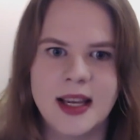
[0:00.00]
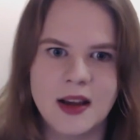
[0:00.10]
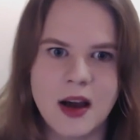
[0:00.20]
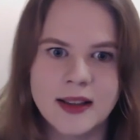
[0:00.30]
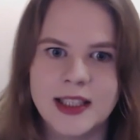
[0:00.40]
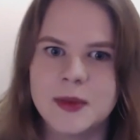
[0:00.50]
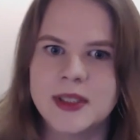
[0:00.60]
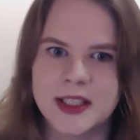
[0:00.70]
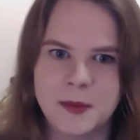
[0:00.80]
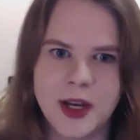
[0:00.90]
an
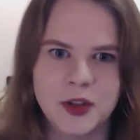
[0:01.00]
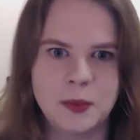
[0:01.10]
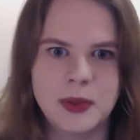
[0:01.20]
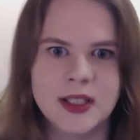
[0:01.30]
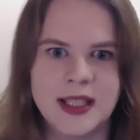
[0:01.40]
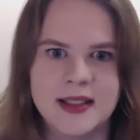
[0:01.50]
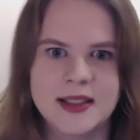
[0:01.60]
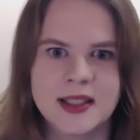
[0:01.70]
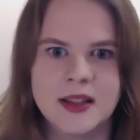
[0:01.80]
unlimited amount of plugins,